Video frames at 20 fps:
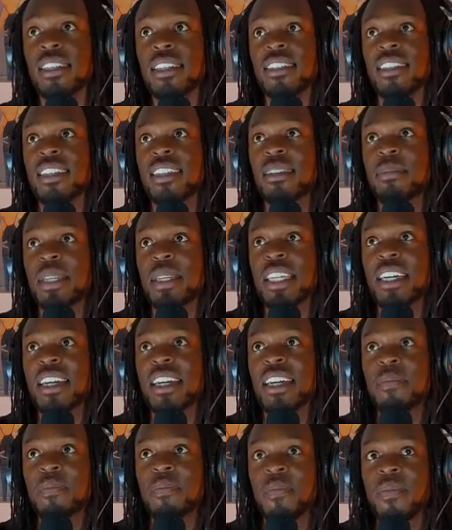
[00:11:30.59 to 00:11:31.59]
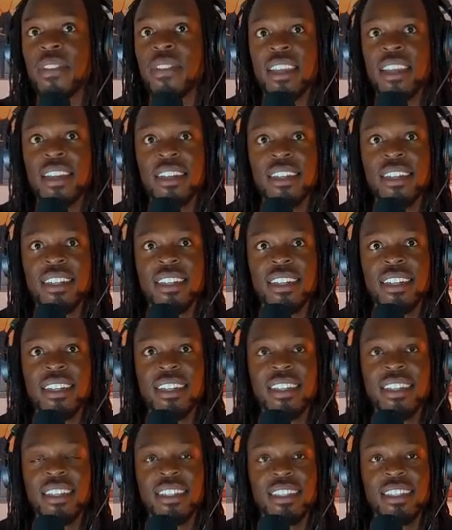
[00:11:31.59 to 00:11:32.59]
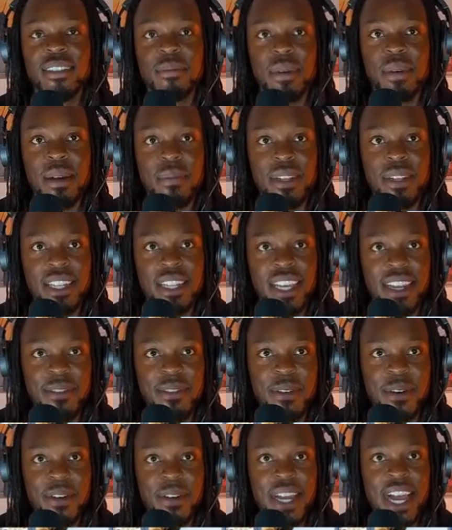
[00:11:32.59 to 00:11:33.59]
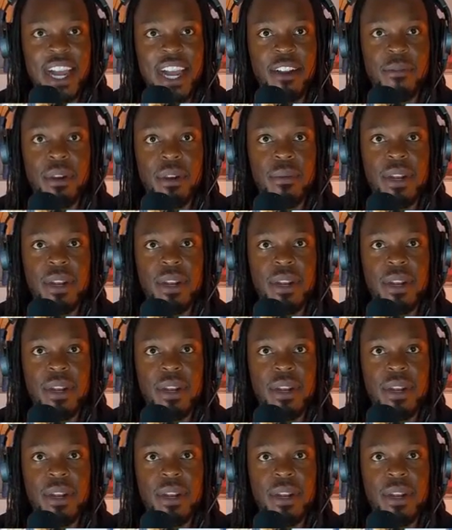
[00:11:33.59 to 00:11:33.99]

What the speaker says: So let me, so Mama Lay wrote, I agree with